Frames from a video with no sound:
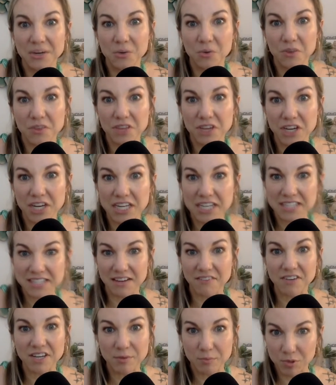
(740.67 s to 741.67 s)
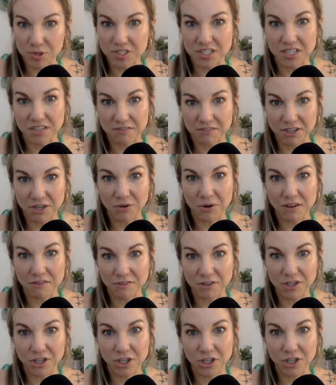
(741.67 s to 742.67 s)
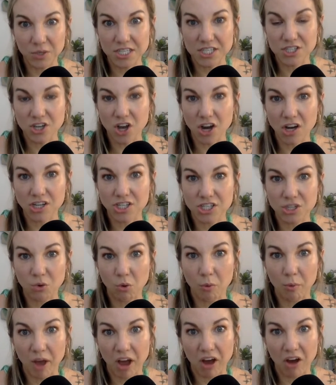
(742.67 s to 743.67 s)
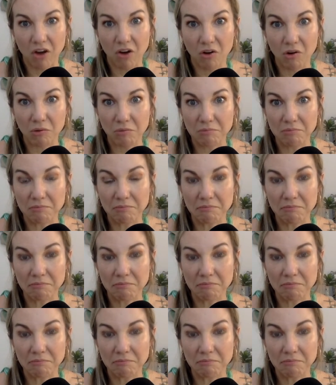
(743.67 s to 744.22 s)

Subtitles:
when they're getting 70% of their revenue and talk to you about